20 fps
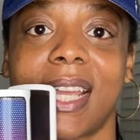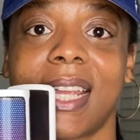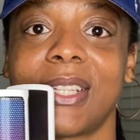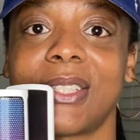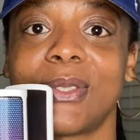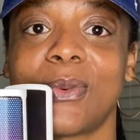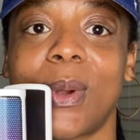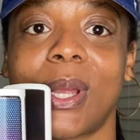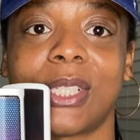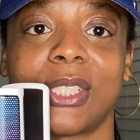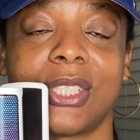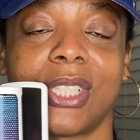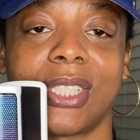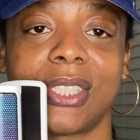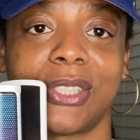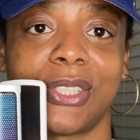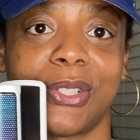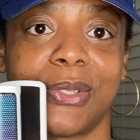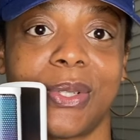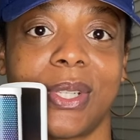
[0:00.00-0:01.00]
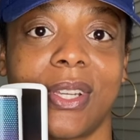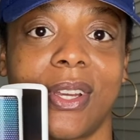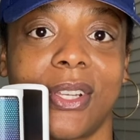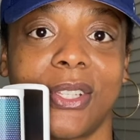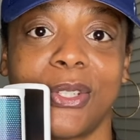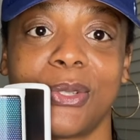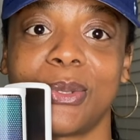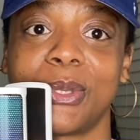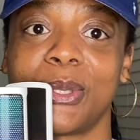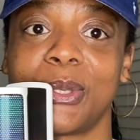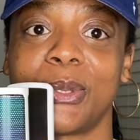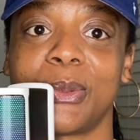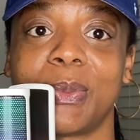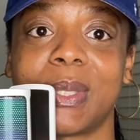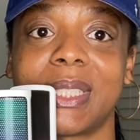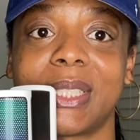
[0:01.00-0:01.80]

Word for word: I used to watch Judge Judy on YouTube.